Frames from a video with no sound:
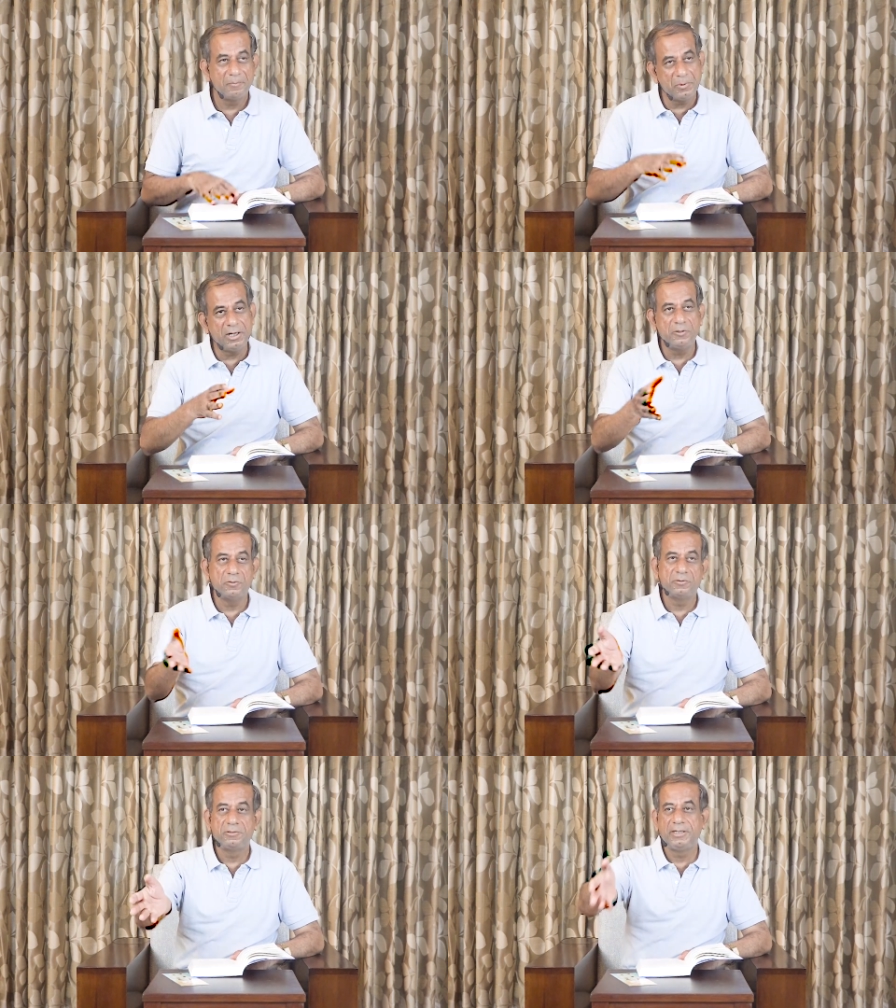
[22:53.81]

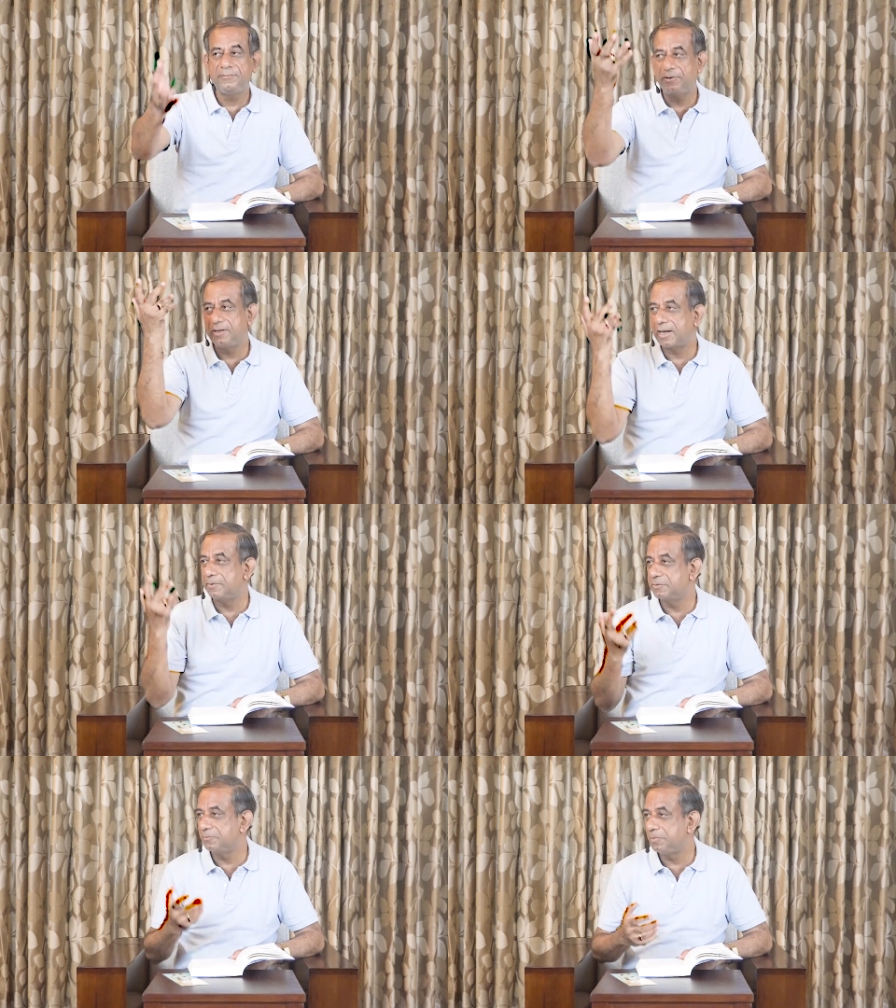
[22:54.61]
Milieu, different
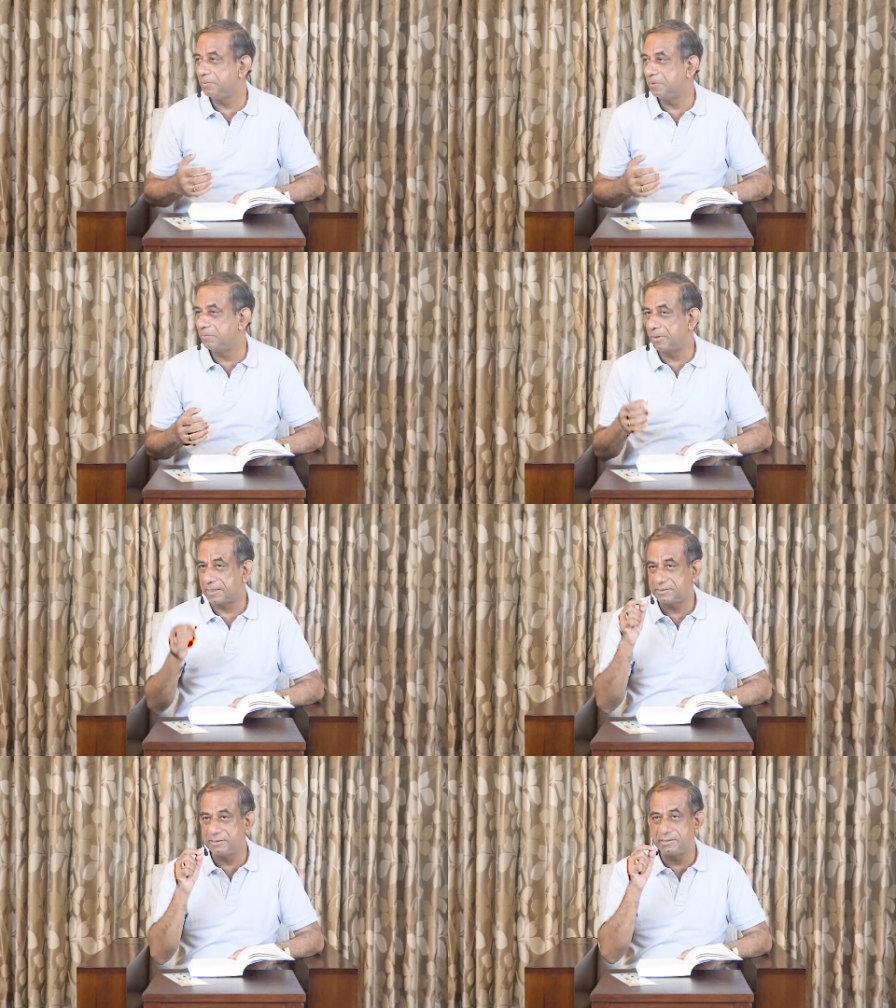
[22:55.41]
types of people.
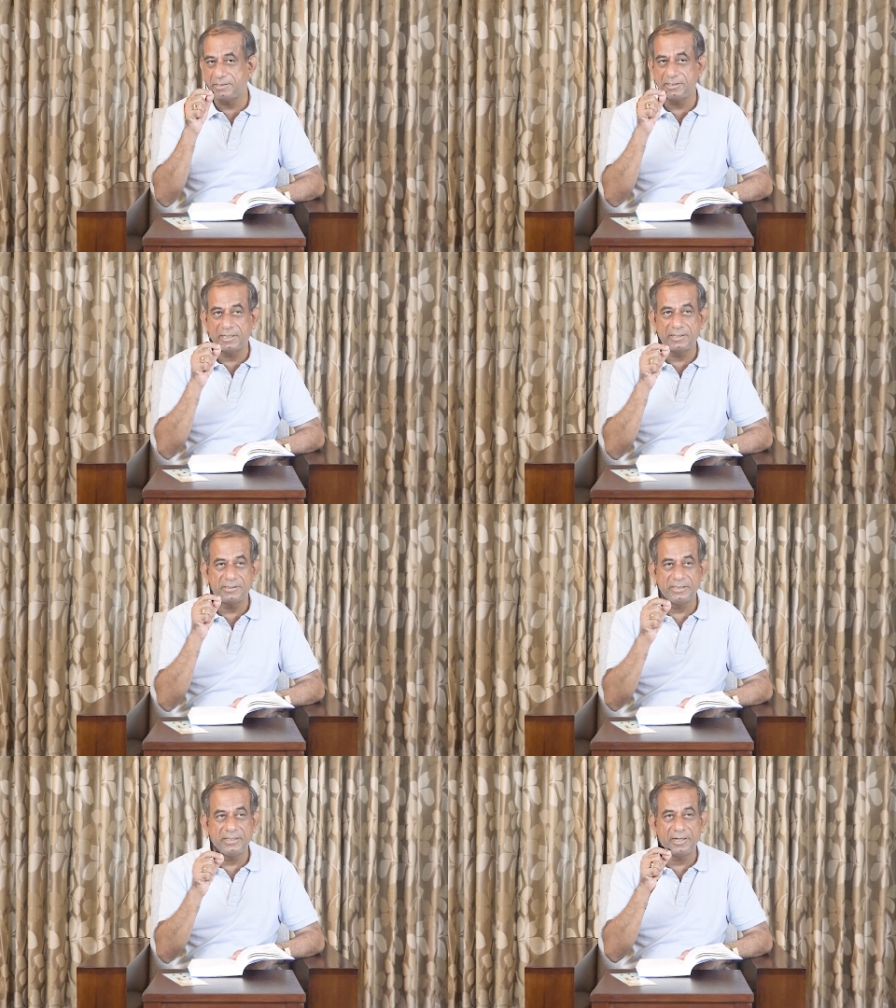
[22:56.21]
Plasticity that
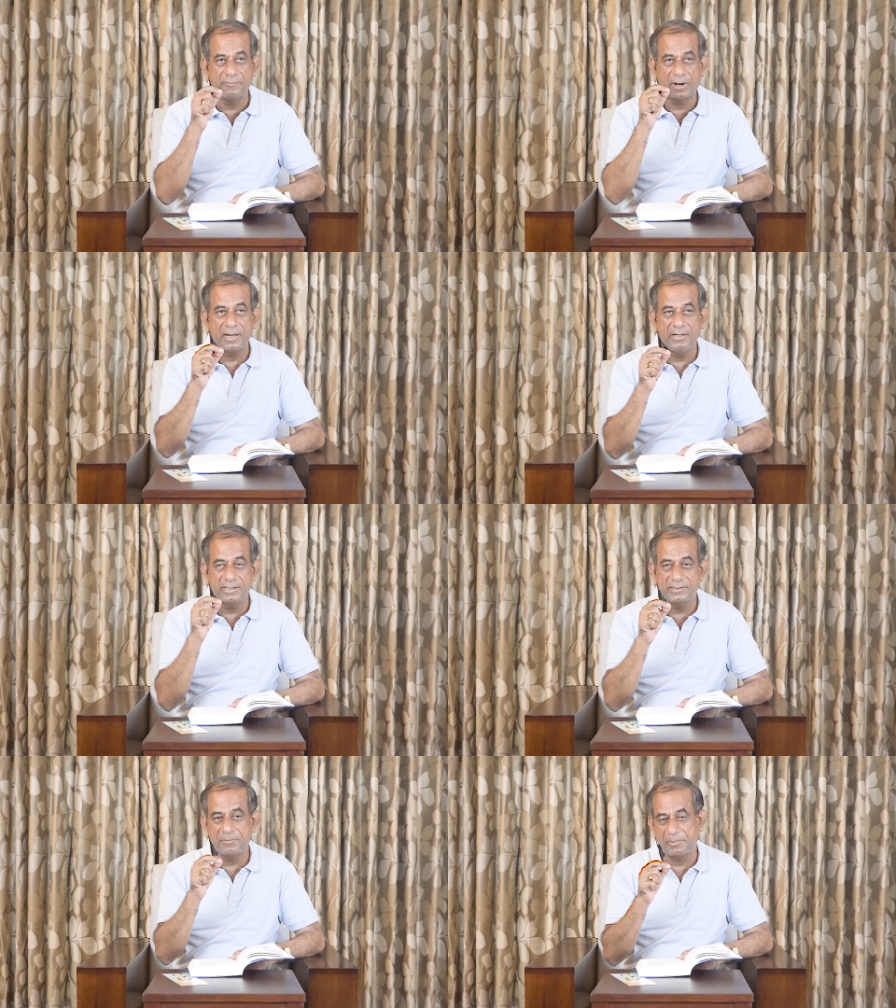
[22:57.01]
is needed.
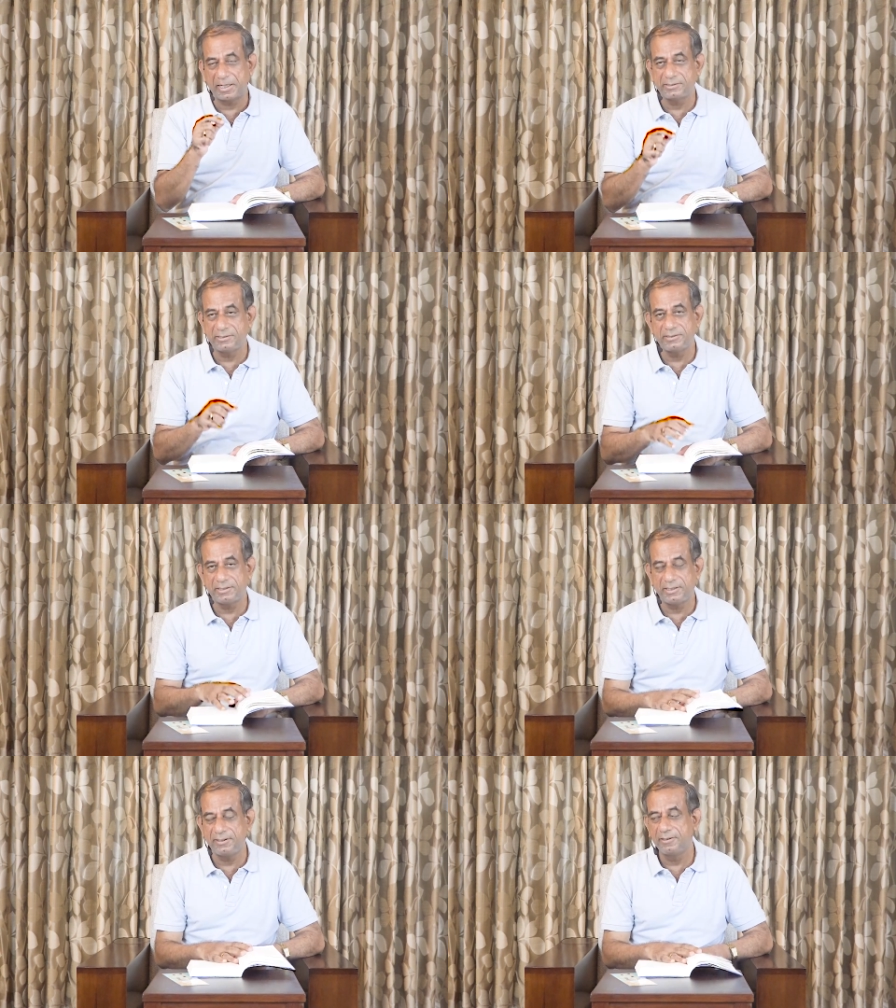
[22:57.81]
Wideness and
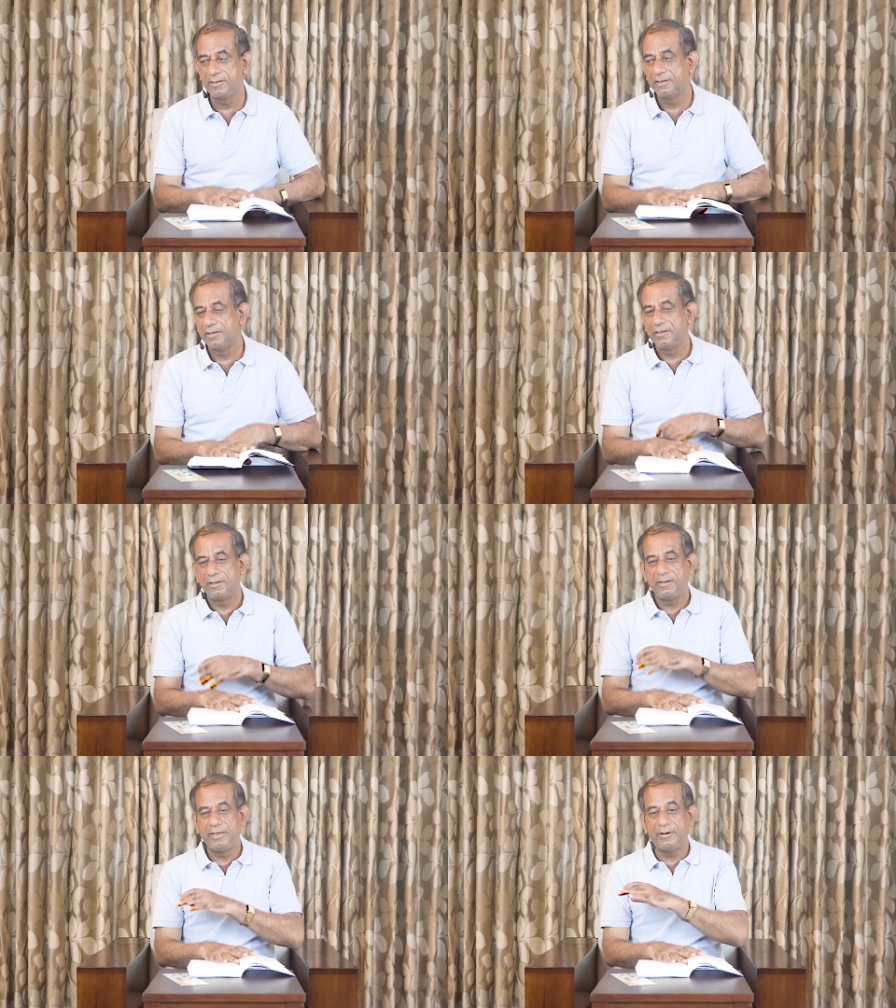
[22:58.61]
plasticity
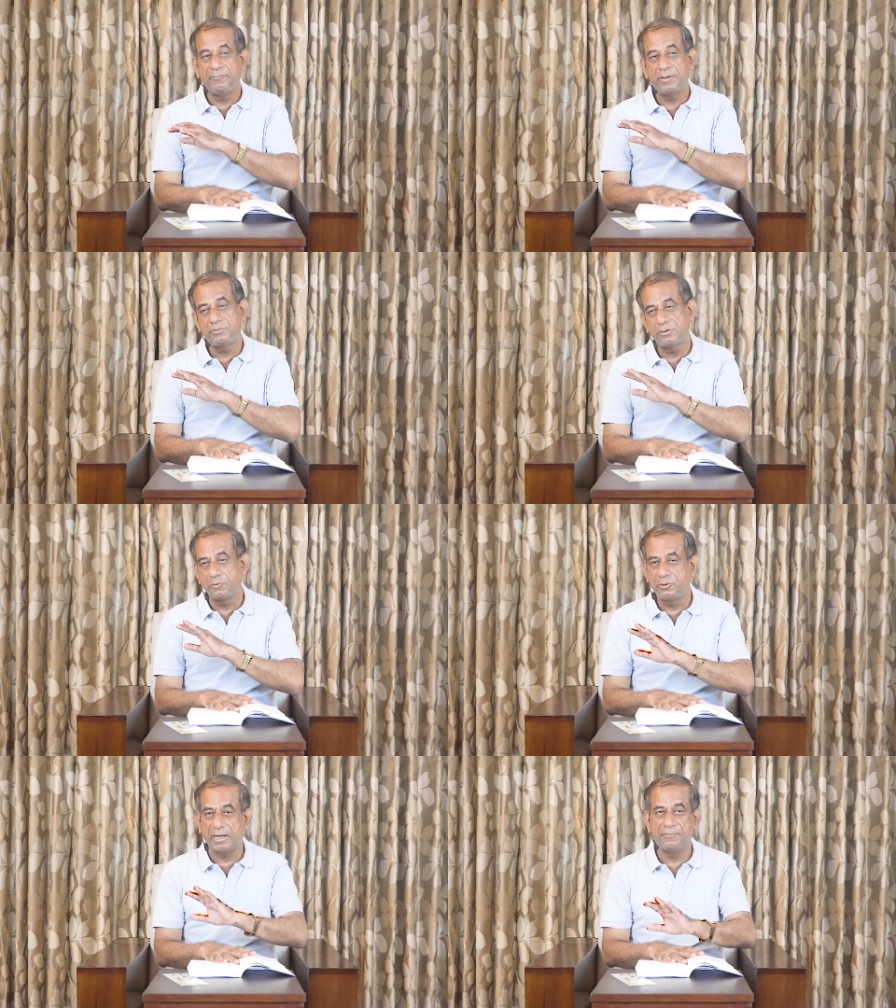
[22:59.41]
develops
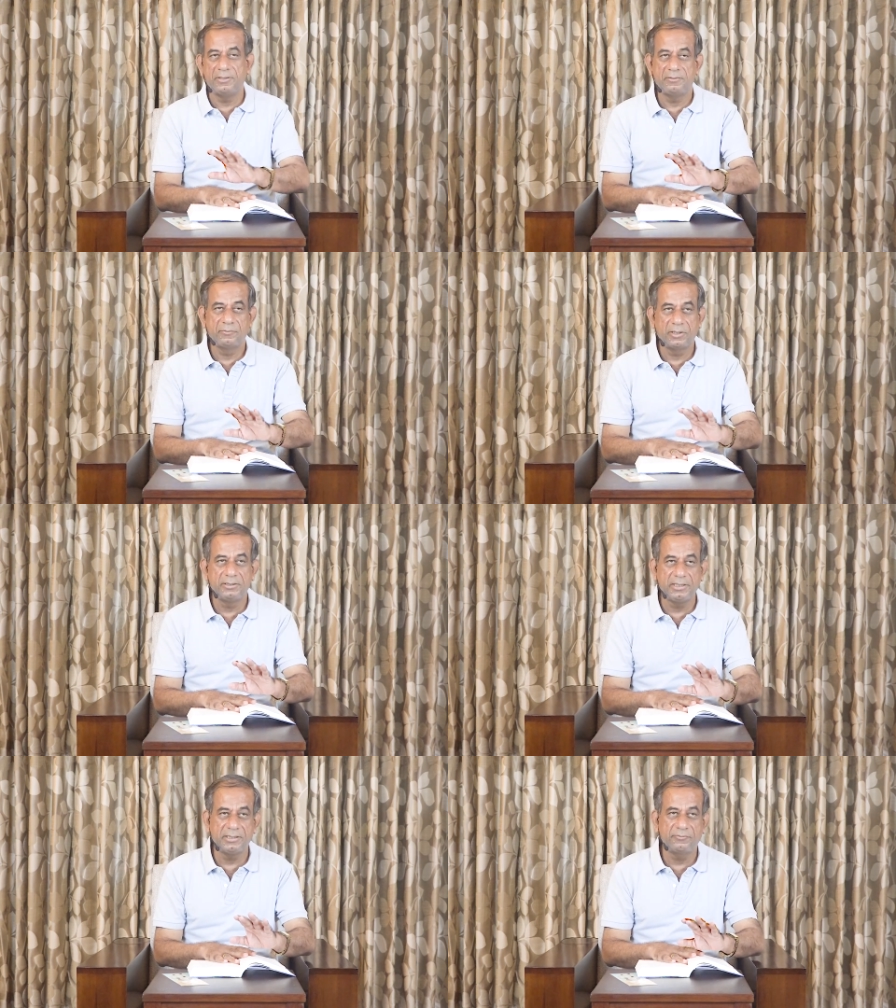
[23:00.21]
through travel.
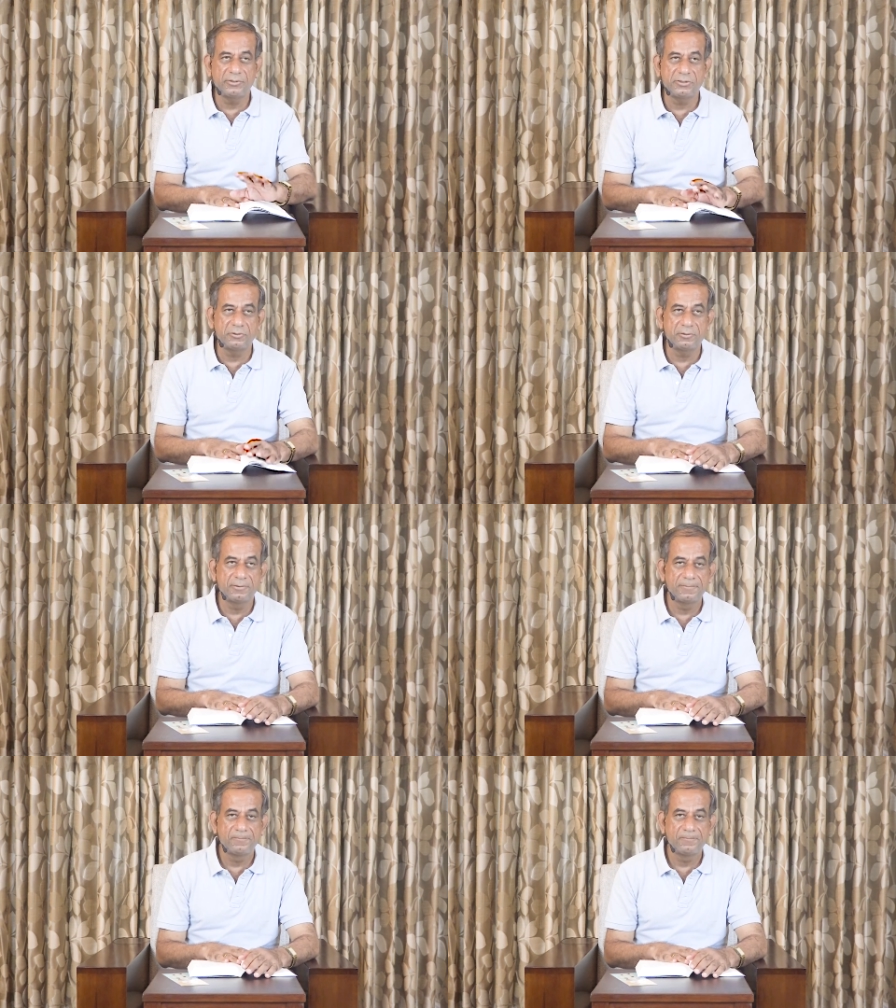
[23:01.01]
One thing is for sure